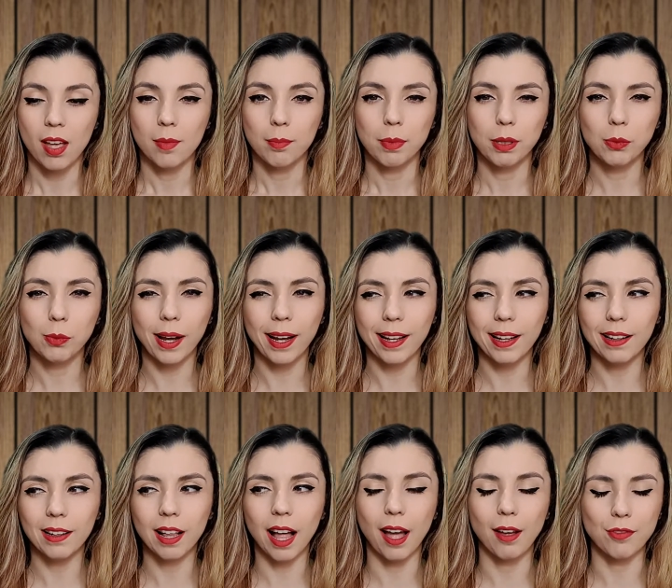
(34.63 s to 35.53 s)

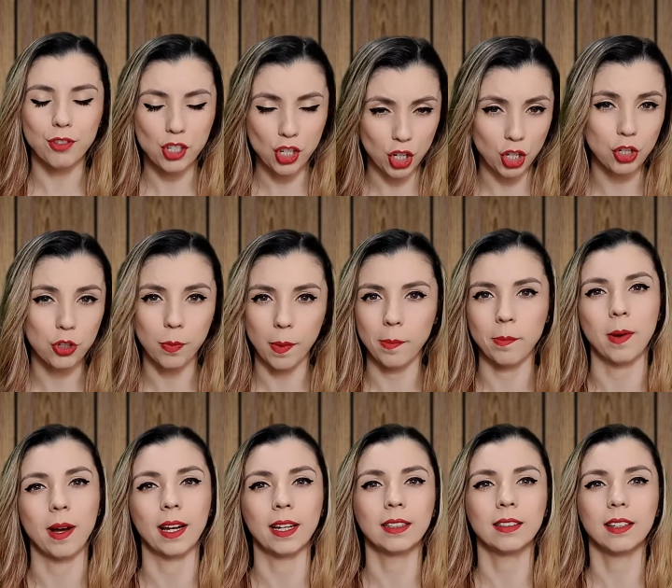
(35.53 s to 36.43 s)
Meanwhile, I've changed my
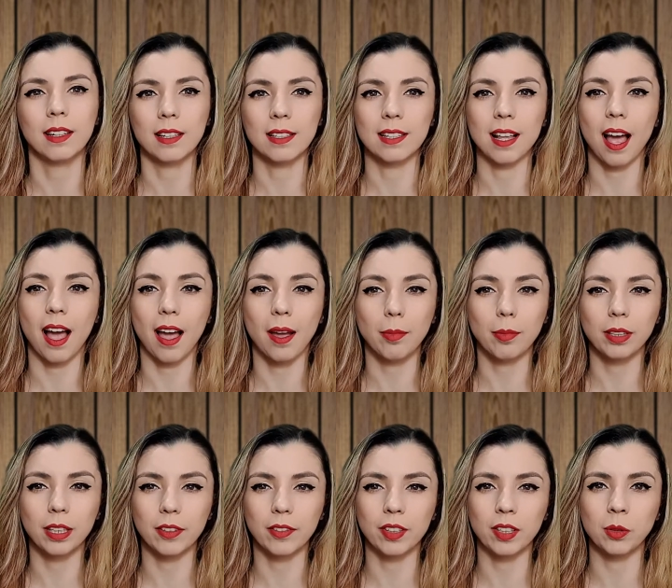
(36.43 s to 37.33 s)
mind as I
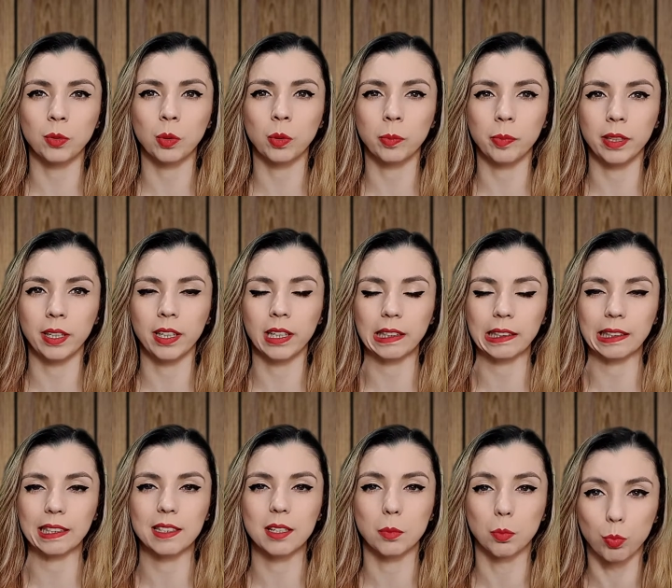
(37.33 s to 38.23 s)
believe it would be a
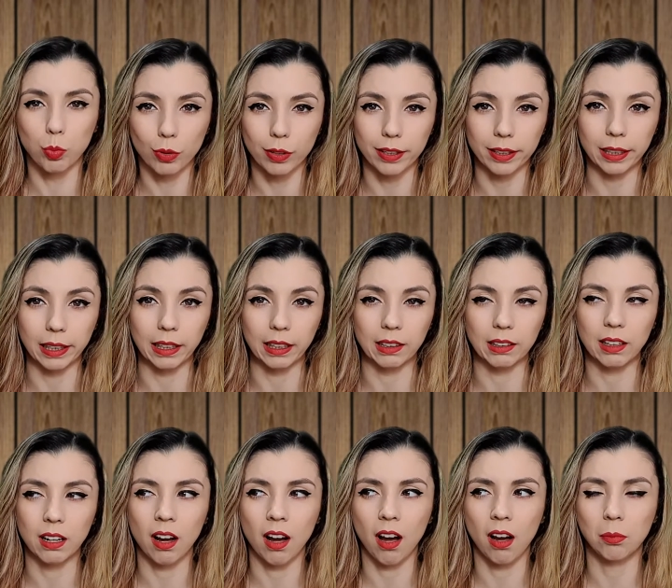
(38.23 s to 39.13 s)
little boring,
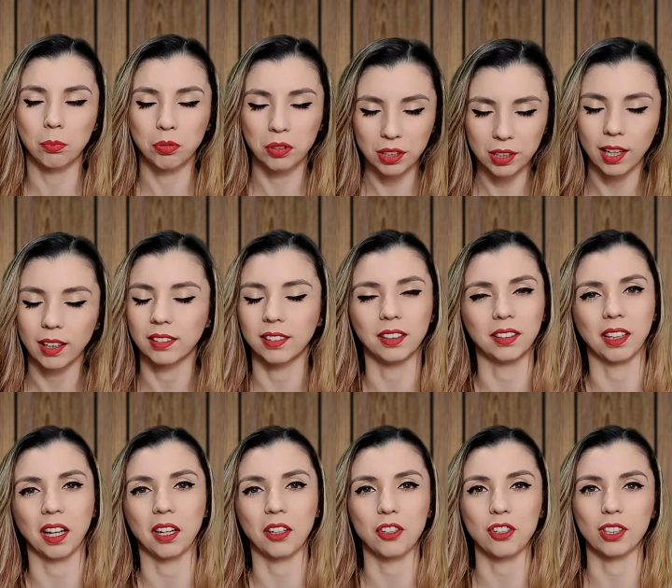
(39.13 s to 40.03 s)
redundant
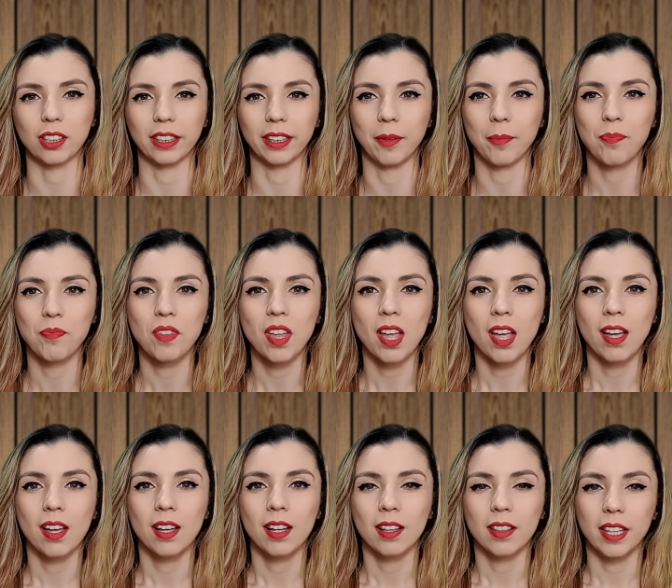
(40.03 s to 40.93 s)
actually.
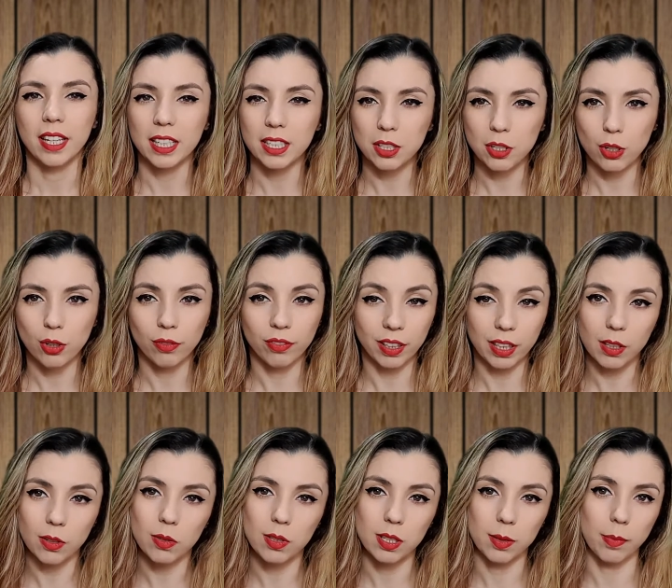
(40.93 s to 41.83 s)
These two
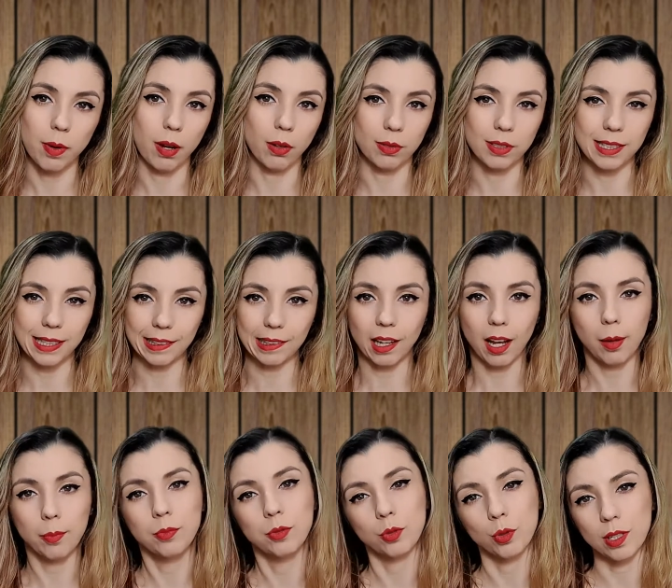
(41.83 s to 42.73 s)
videos about
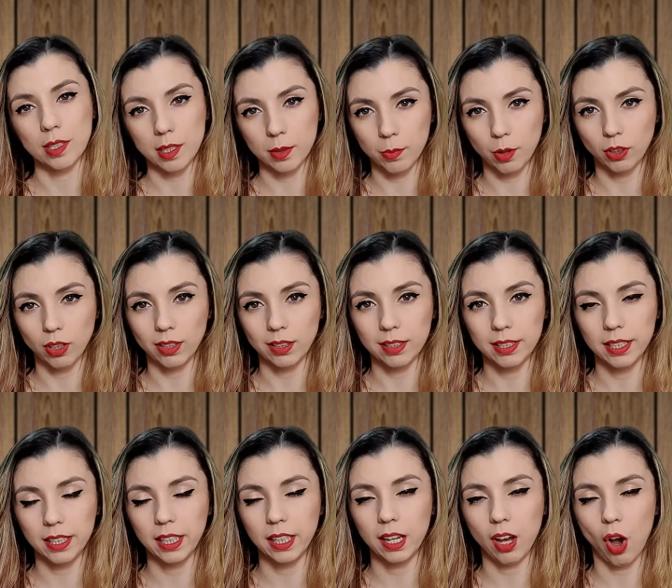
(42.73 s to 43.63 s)
setup, Trezor Model
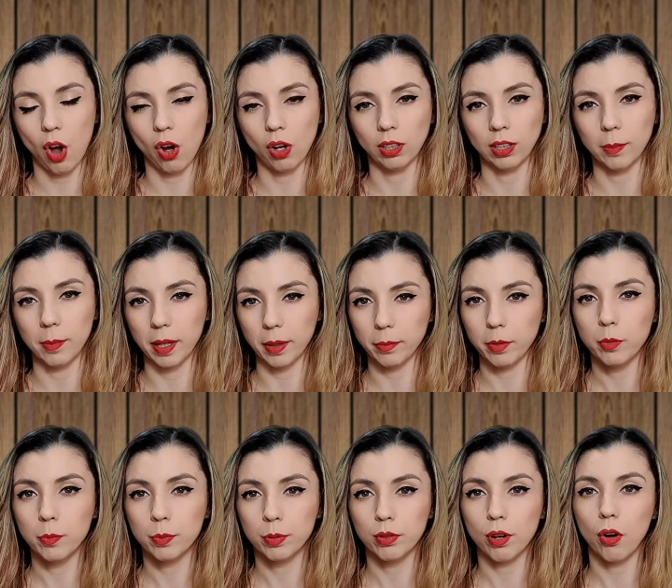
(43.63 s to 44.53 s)
T on a
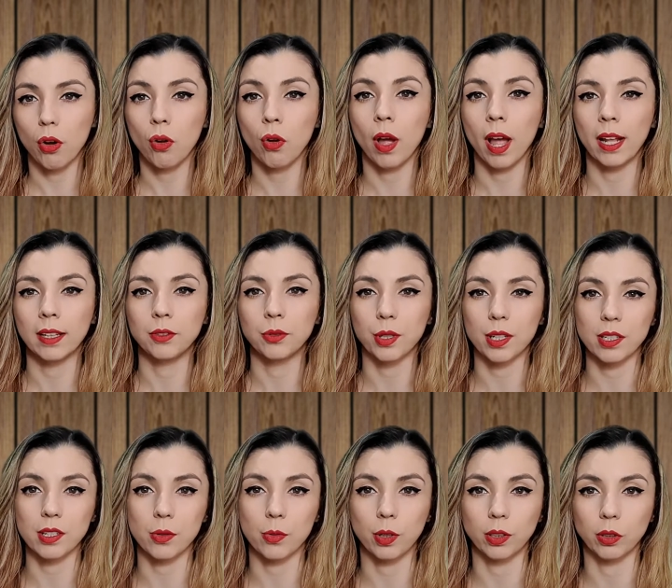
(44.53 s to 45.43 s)
MacBook Pro and
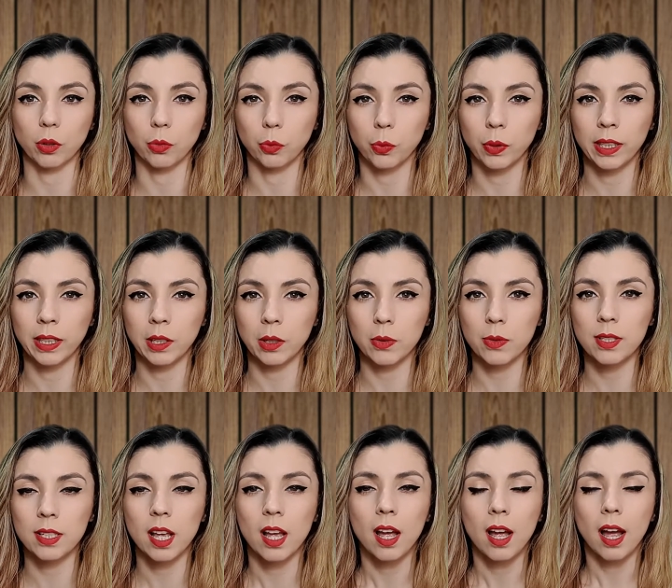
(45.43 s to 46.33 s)
Trezor One on
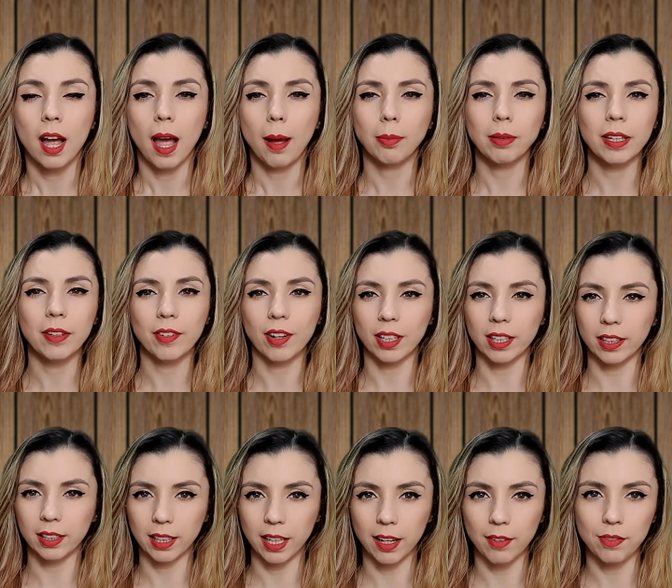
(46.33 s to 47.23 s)
Windows, I believe
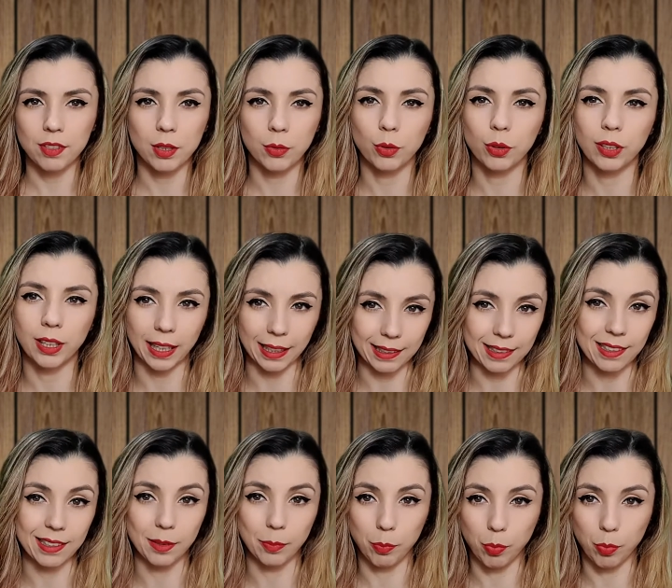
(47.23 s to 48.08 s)
are enough so you get to the